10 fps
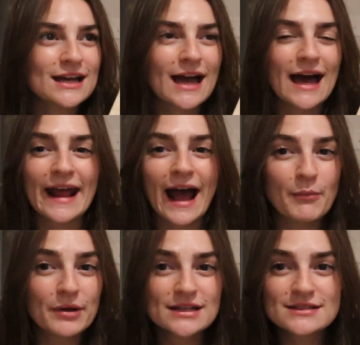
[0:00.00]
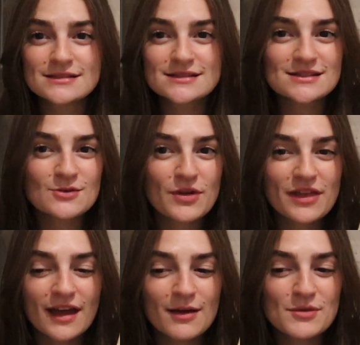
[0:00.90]
had happened with
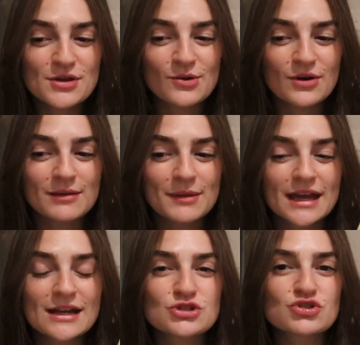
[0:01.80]
him, you know what I mean?